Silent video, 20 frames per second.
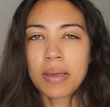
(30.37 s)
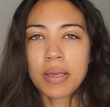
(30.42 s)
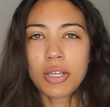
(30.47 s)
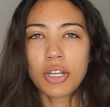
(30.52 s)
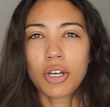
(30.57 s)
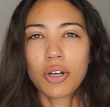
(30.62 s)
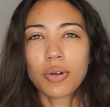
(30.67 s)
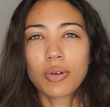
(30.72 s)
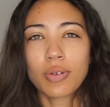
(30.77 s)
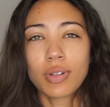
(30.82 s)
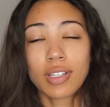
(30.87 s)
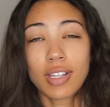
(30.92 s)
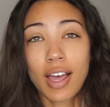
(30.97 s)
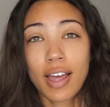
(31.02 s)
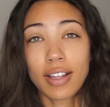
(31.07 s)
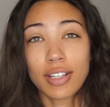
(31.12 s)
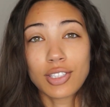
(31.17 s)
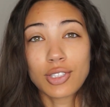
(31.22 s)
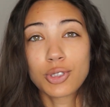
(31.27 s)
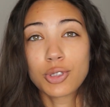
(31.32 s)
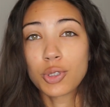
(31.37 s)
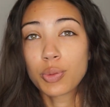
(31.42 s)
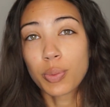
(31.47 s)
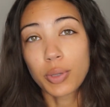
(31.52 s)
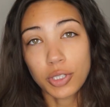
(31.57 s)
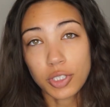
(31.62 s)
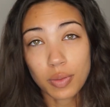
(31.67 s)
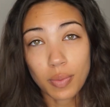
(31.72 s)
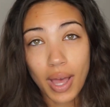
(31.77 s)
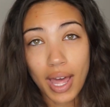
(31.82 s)
you know, not a
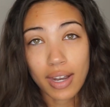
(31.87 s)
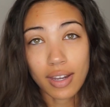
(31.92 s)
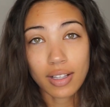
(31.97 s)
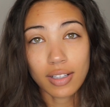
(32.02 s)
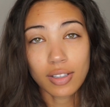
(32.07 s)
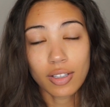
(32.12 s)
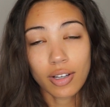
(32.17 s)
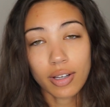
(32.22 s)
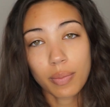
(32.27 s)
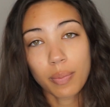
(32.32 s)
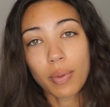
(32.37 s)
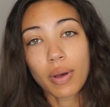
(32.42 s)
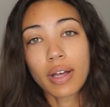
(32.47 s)
super dramatic look,